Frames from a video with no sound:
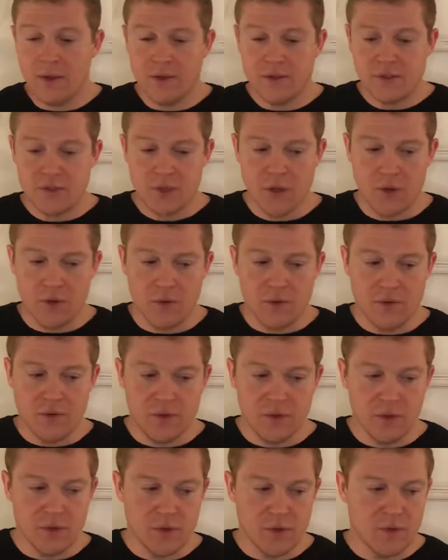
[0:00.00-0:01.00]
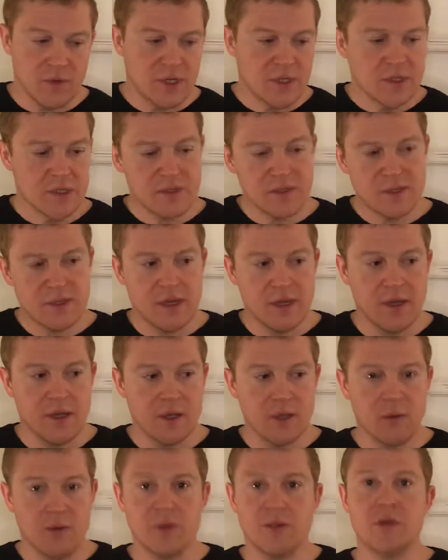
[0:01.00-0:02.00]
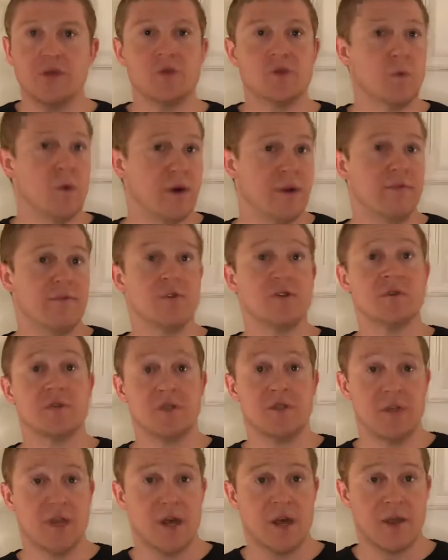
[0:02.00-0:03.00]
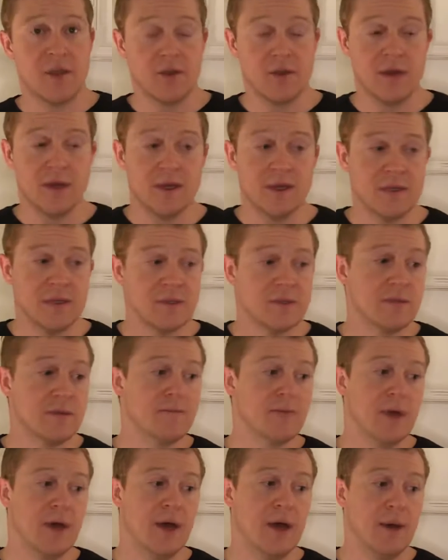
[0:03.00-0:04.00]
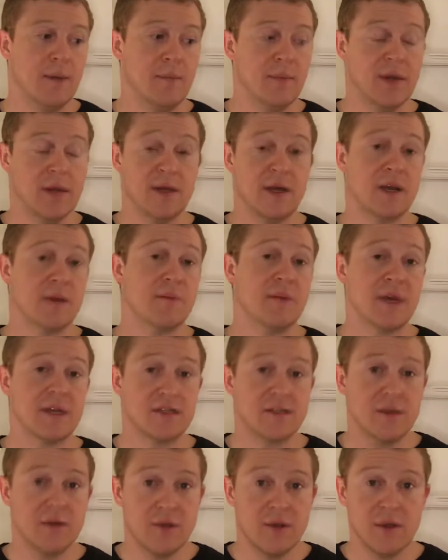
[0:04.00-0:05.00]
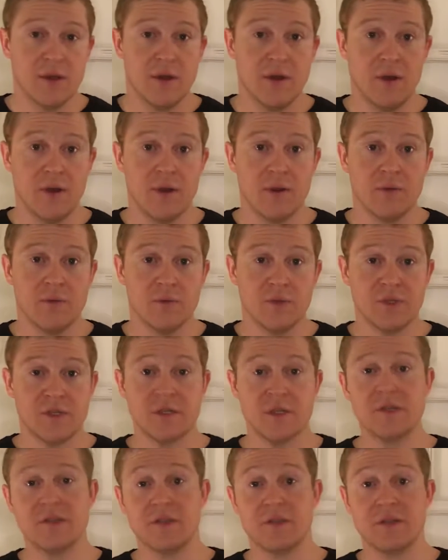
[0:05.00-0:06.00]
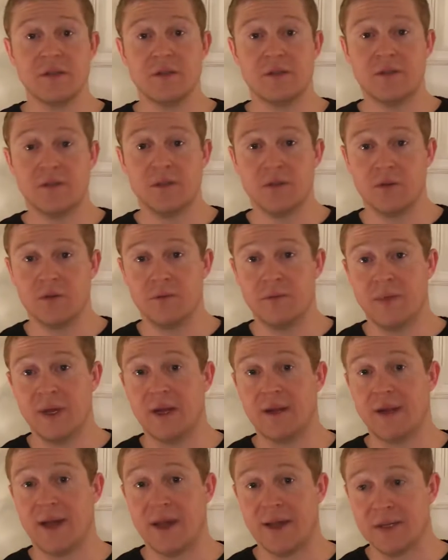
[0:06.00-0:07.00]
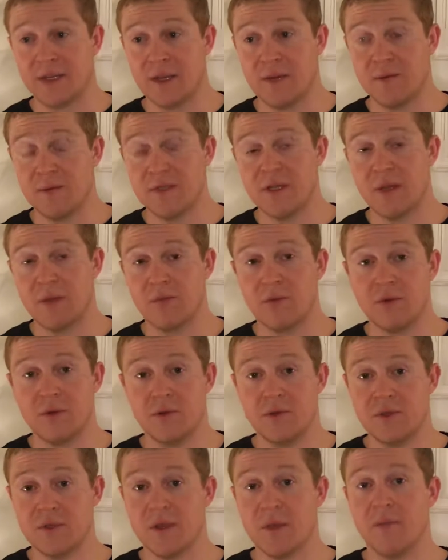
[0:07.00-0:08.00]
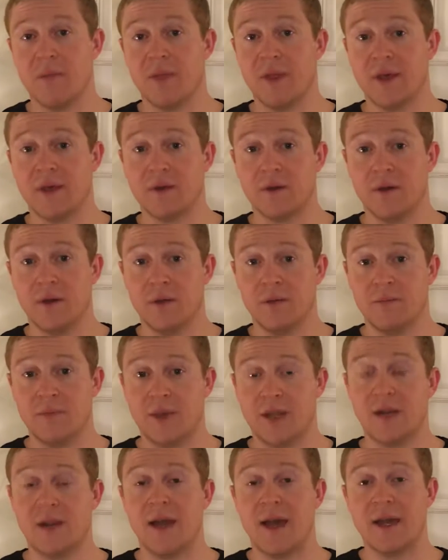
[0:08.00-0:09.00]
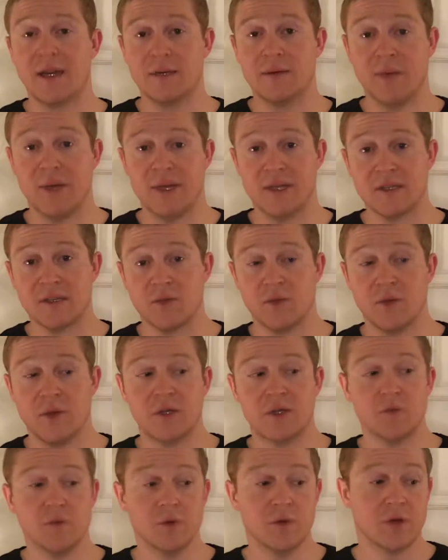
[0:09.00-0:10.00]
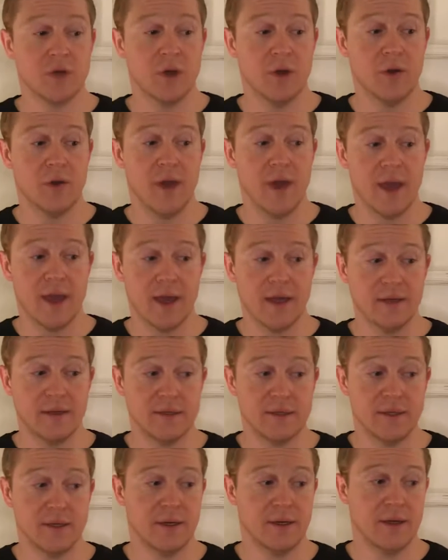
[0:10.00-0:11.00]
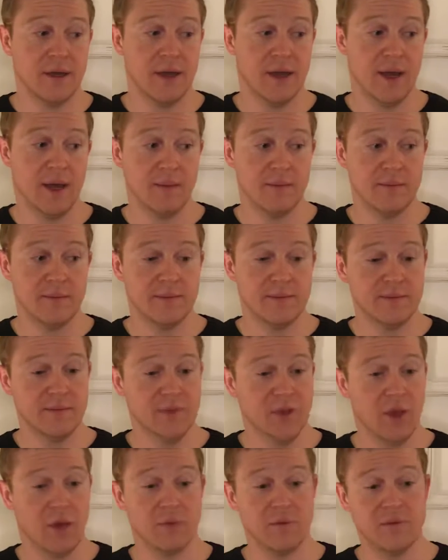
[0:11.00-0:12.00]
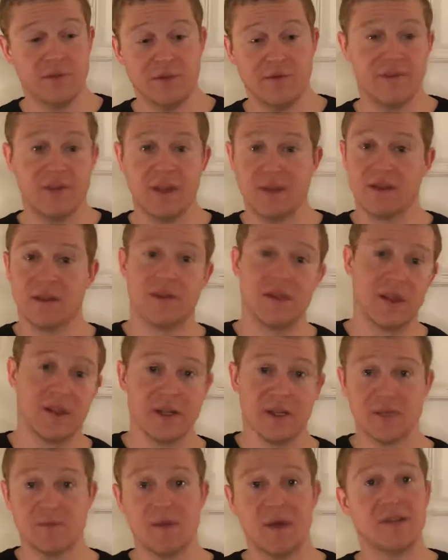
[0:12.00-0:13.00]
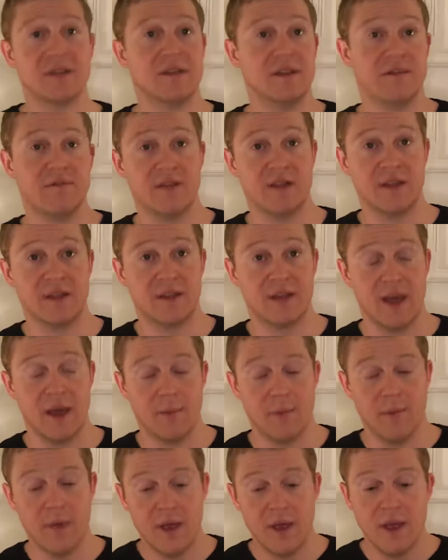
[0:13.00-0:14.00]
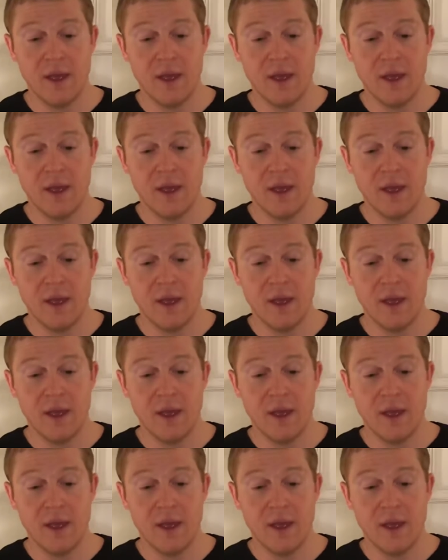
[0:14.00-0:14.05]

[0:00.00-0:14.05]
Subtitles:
So the reasons that you would use one versus the other is a lot of bacteria are resistant to beta-lactams. They produce something called beta-lactamase, which will go and defeat the thing that's meant to defeat them.